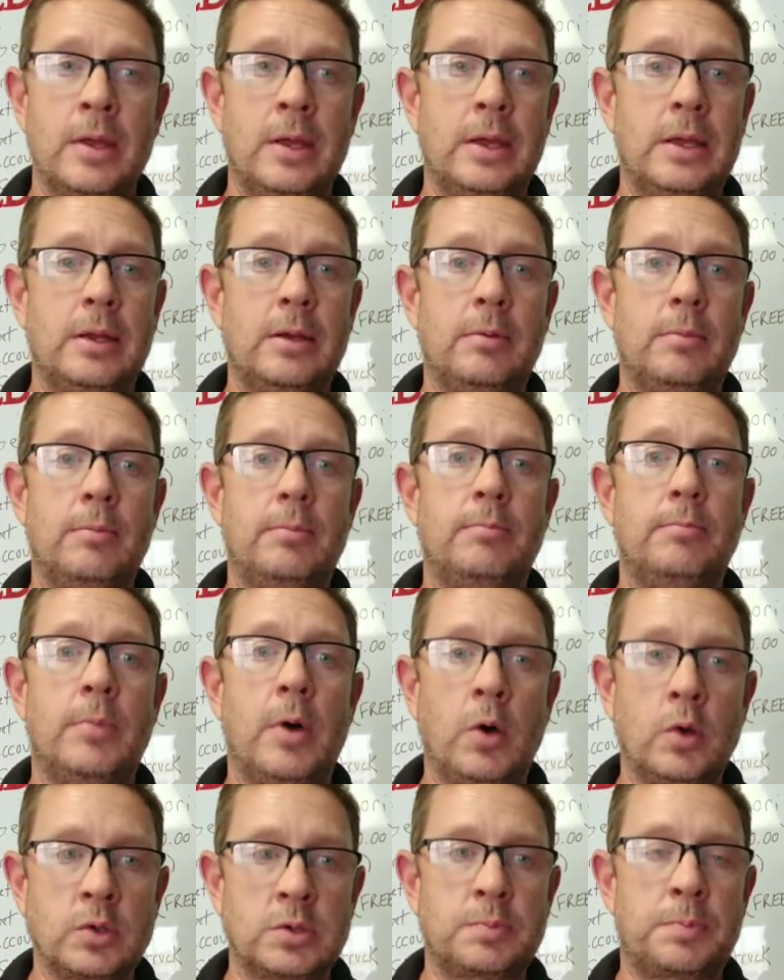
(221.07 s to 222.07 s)
And
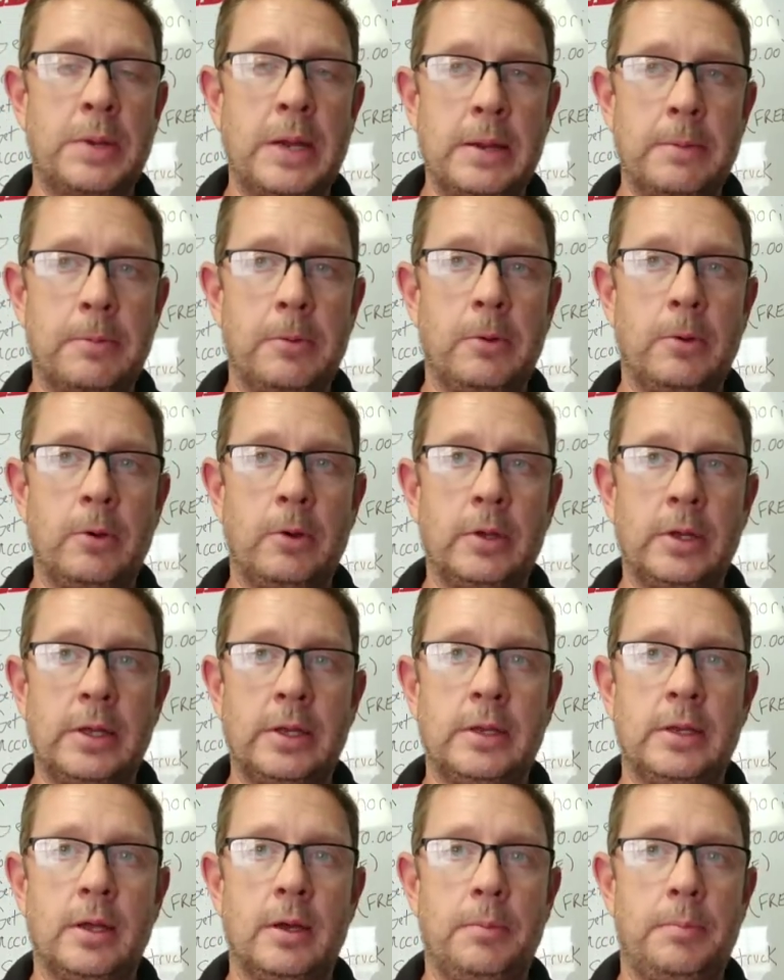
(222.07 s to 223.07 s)
most people
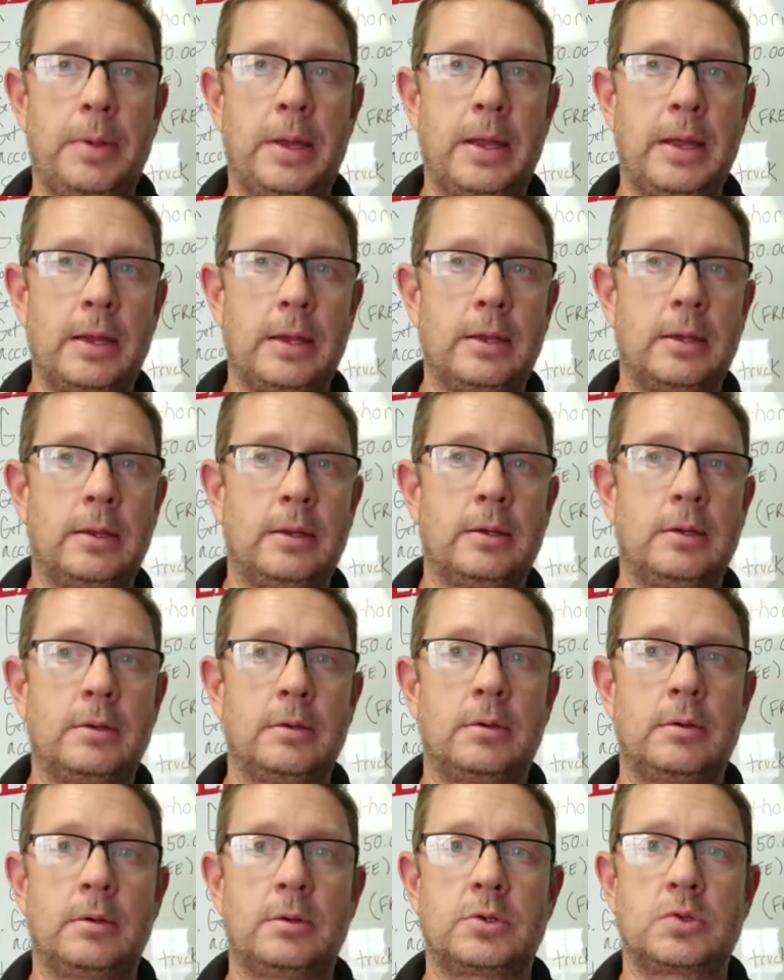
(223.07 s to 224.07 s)
end up
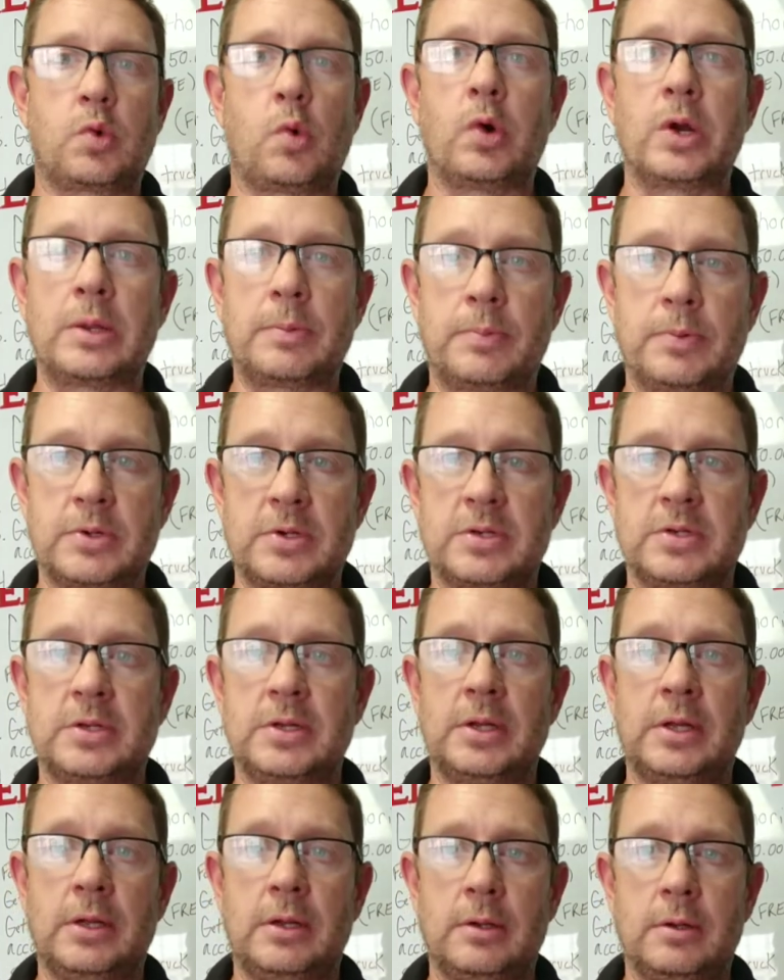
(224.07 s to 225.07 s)
paying
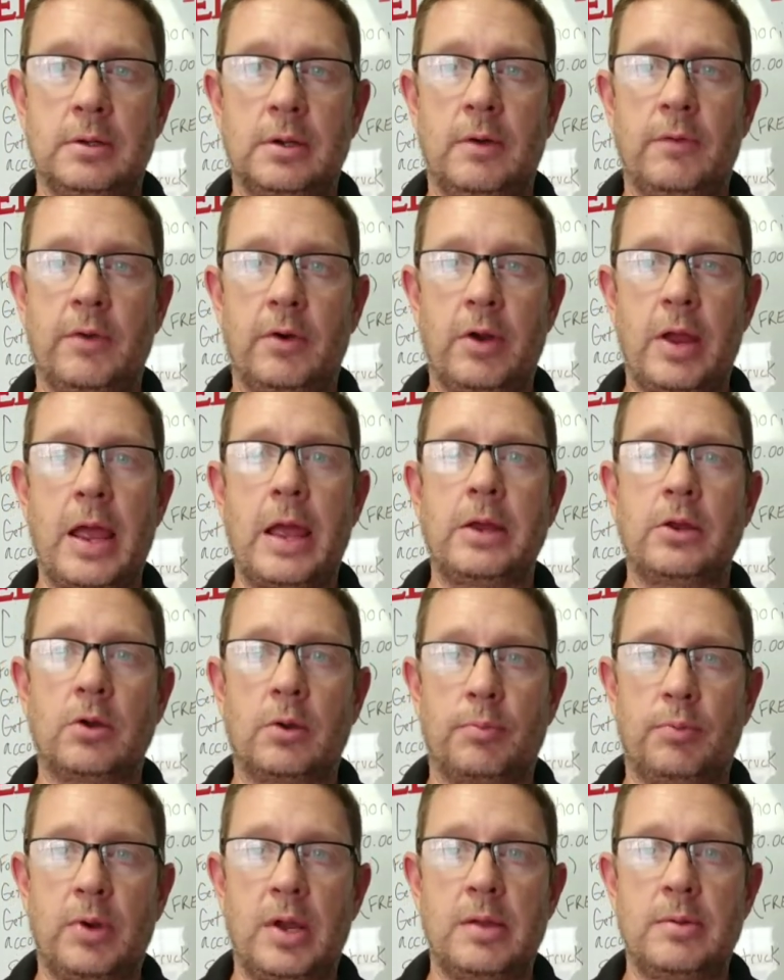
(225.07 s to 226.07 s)
20% of their
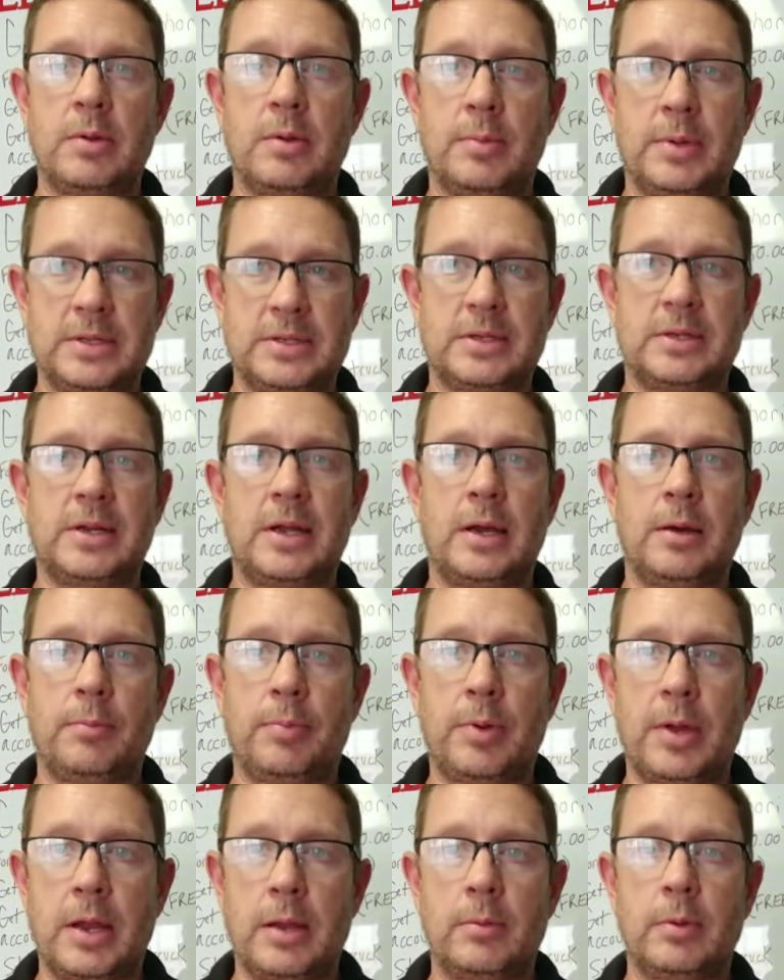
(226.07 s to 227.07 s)
annual premium as a down
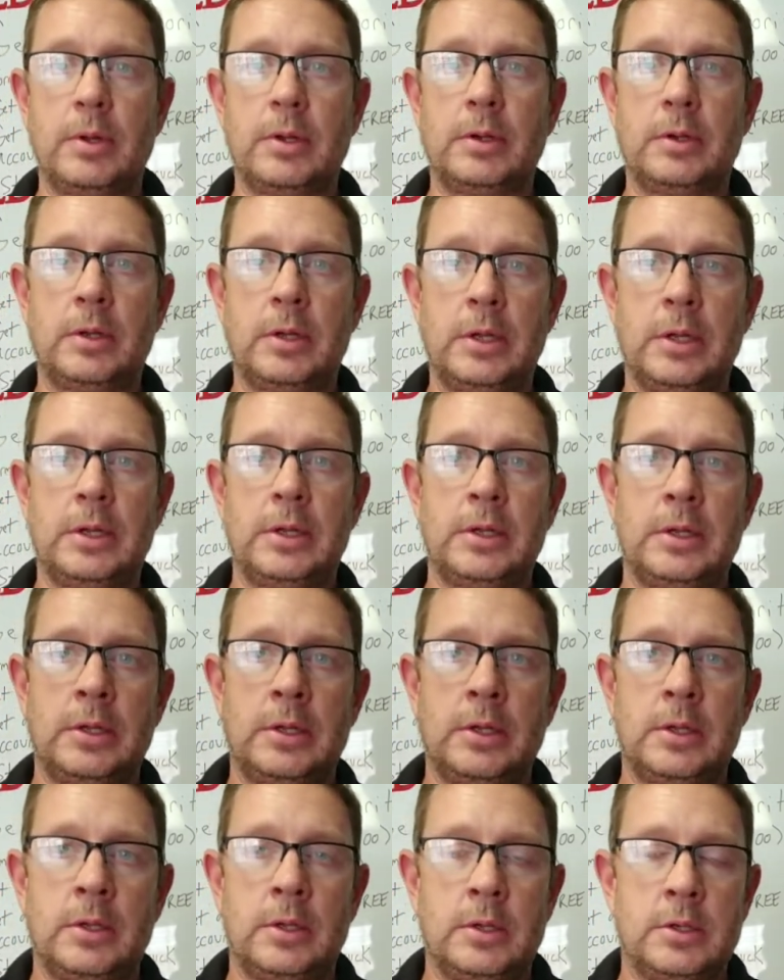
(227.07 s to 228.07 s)
payment.
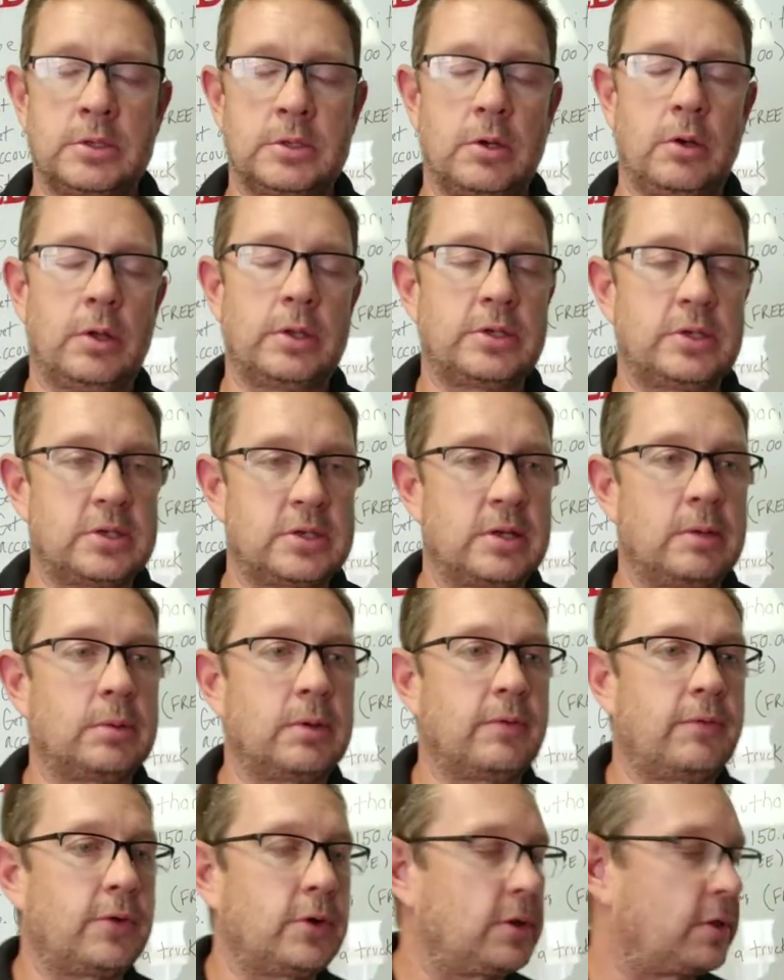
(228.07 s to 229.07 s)
So it's just
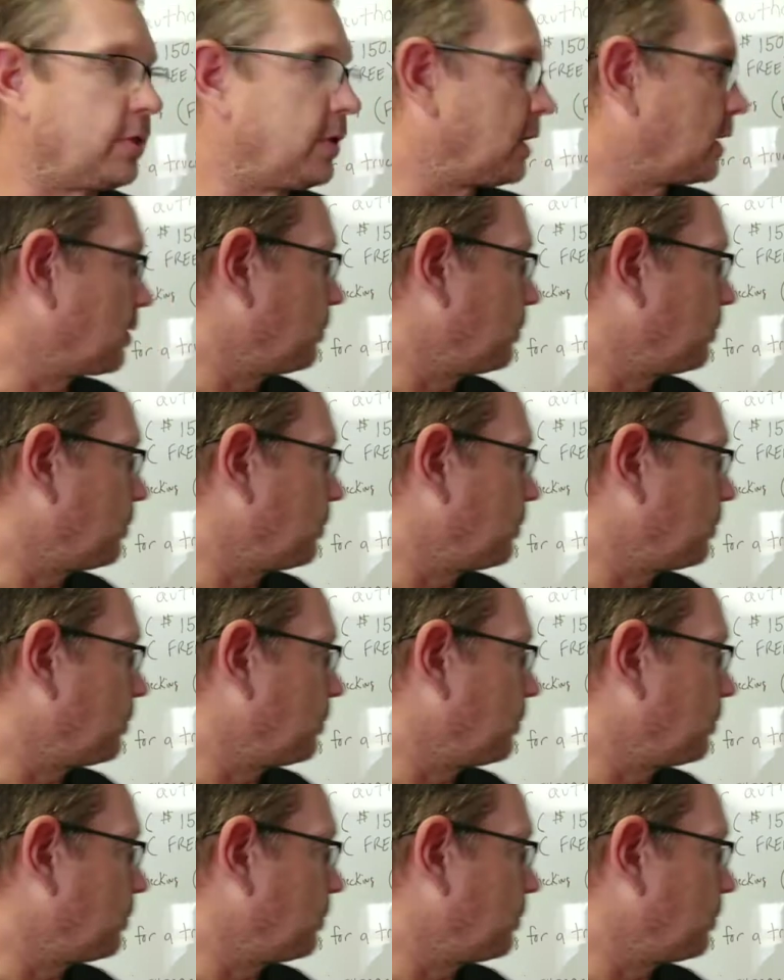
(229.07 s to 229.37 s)
something for you to think